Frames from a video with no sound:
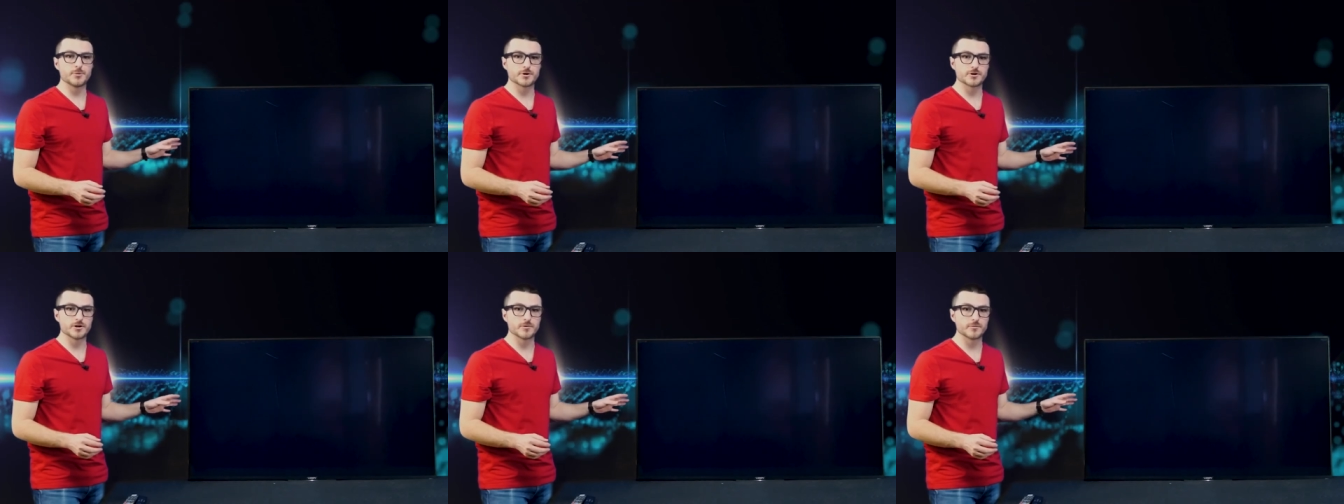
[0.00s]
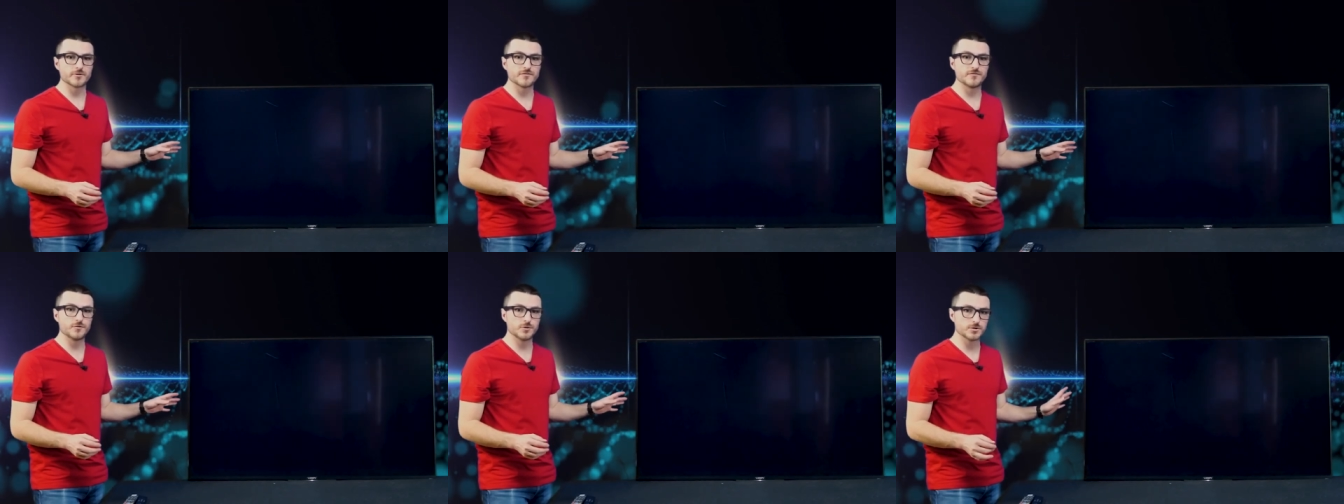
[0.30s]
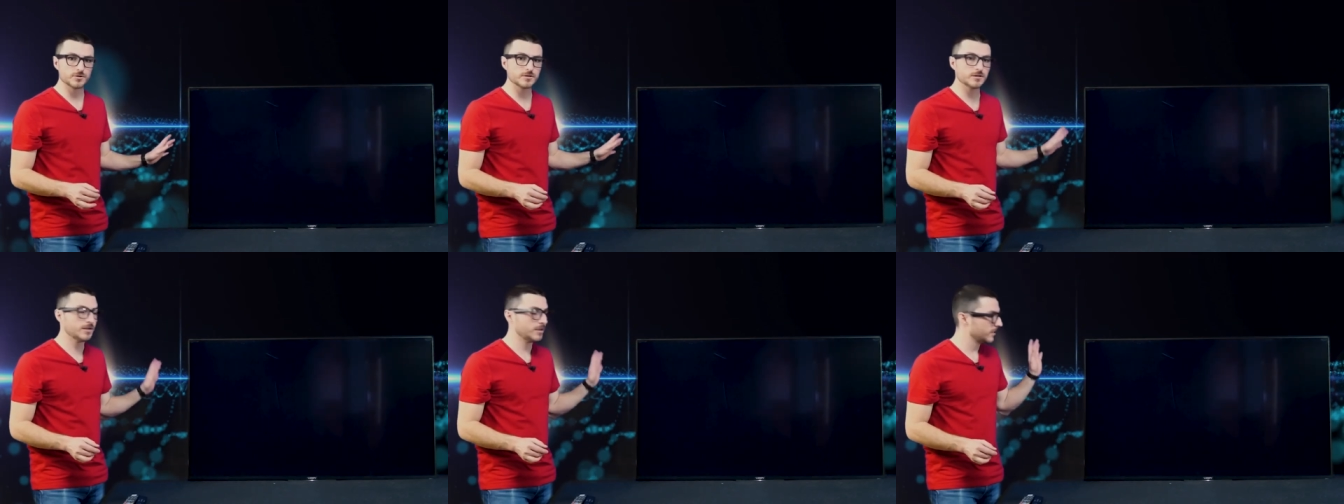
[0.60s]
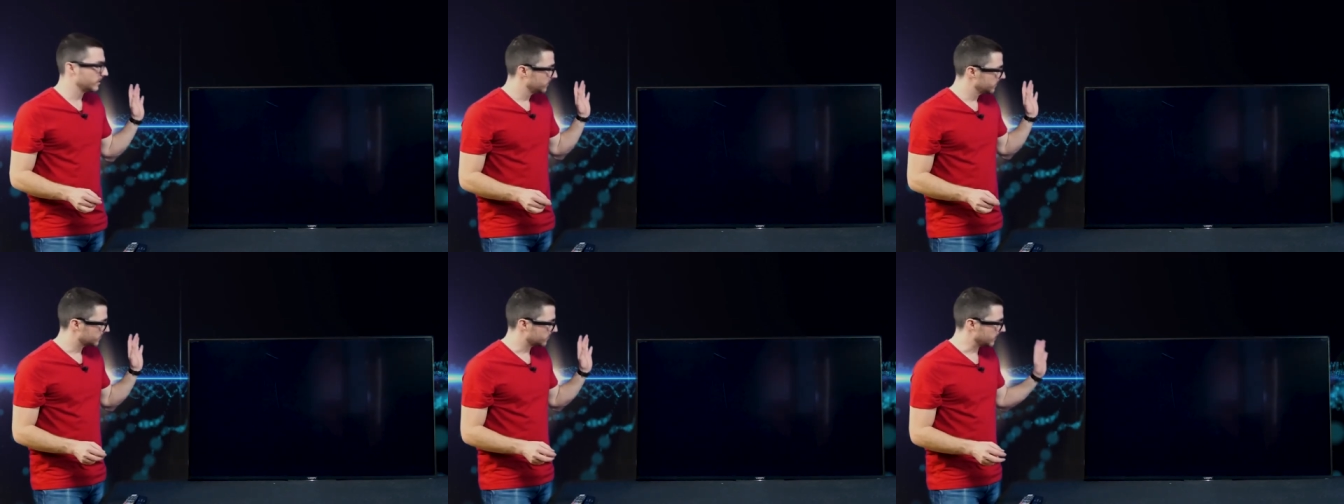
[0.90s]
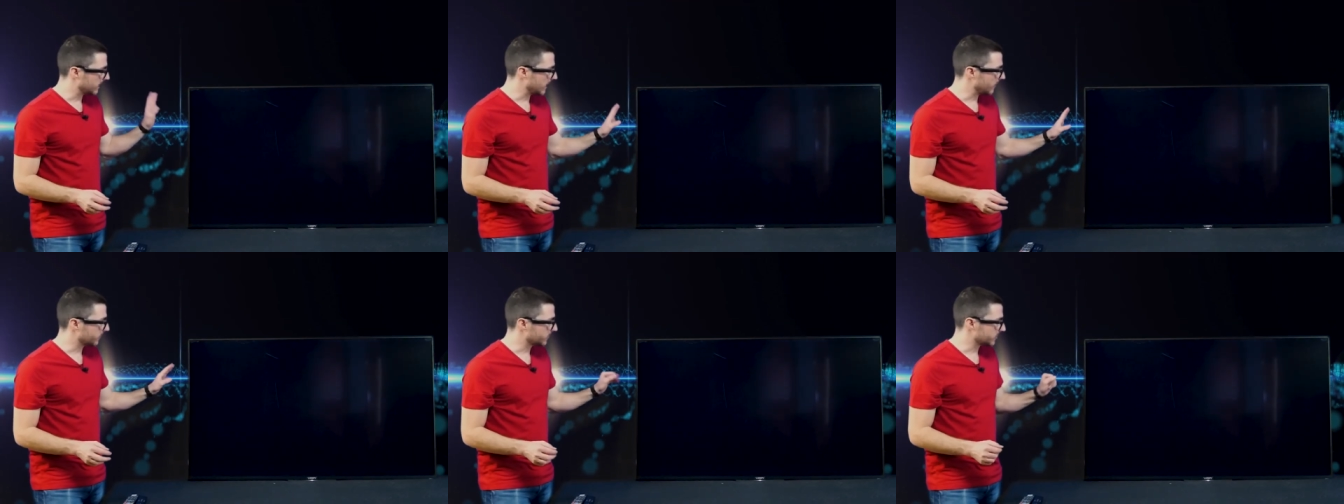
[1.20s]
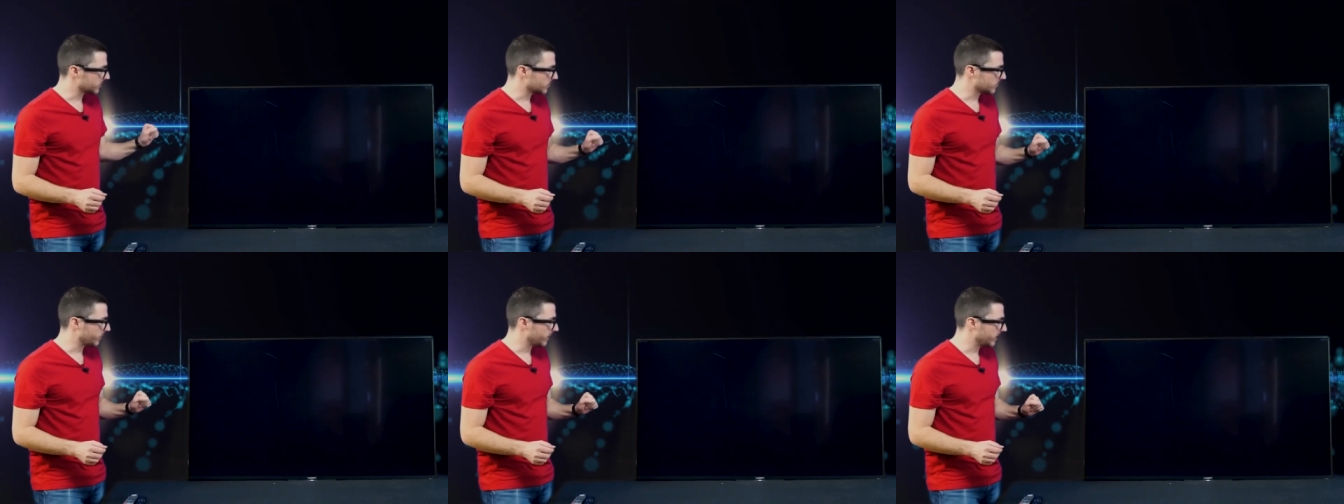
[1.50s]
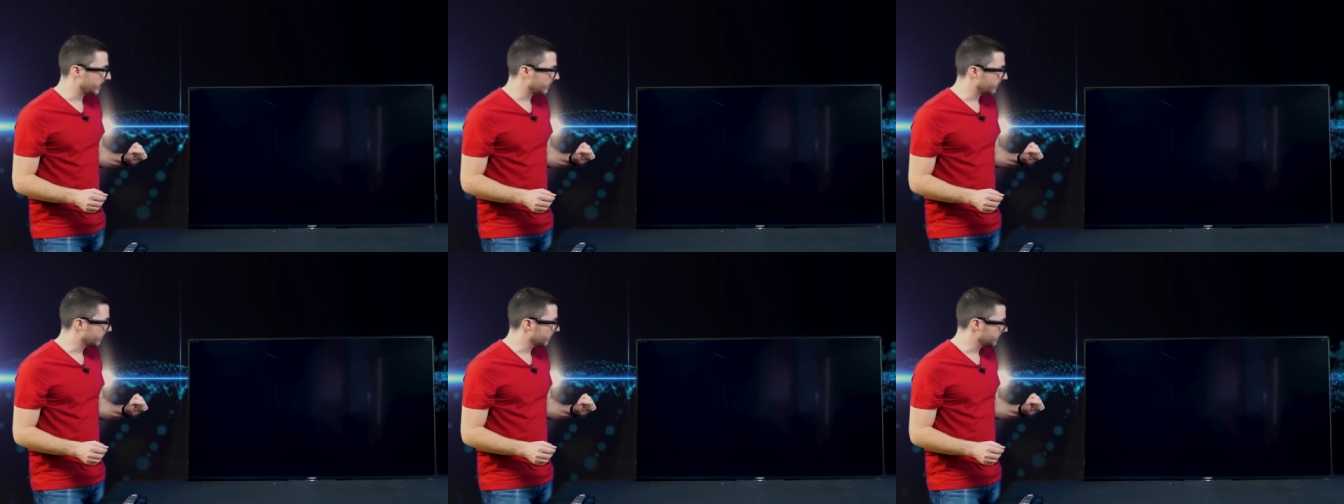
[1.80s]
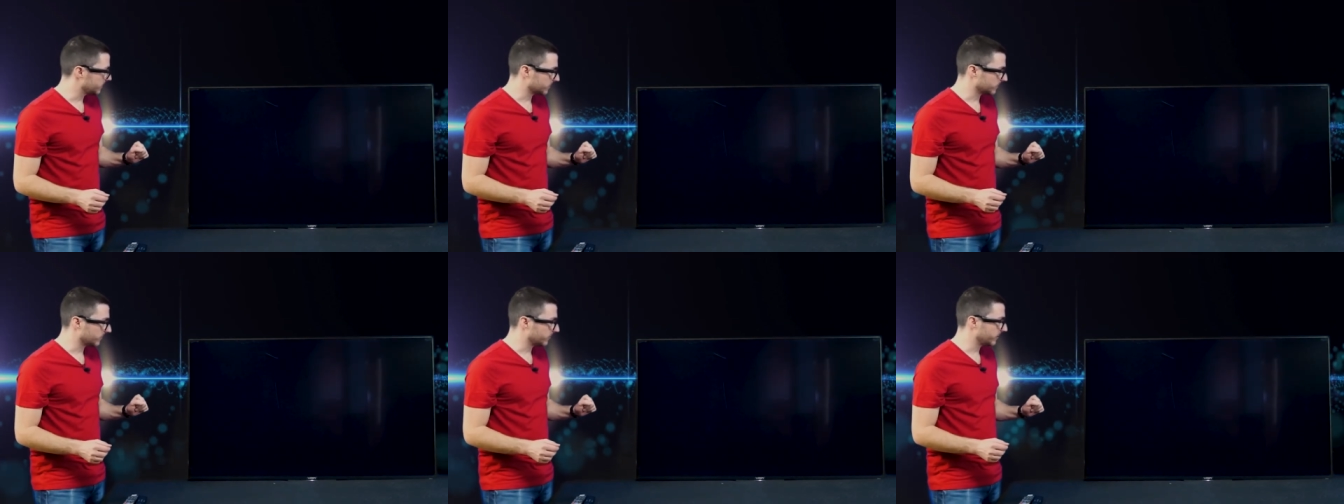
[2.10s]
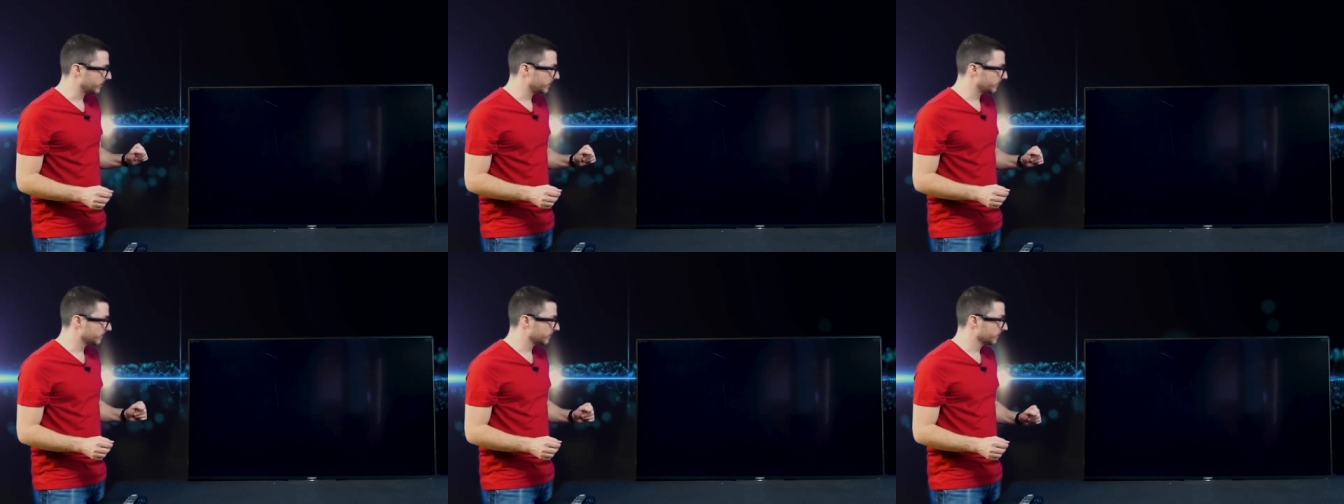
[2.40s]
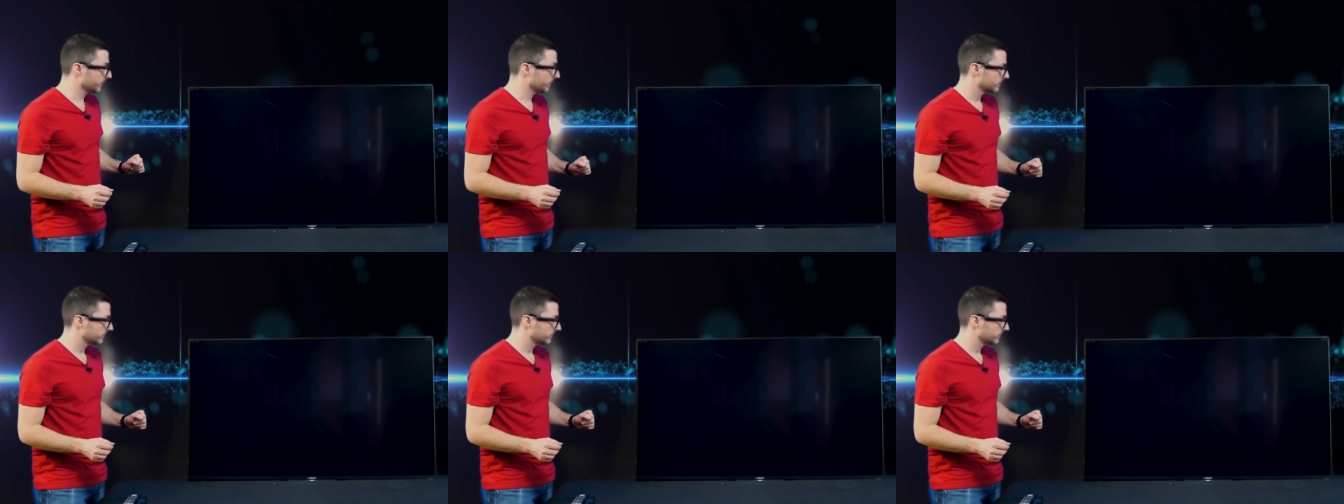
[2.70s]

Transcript: port number 4, so now we're just waiting for it to load up.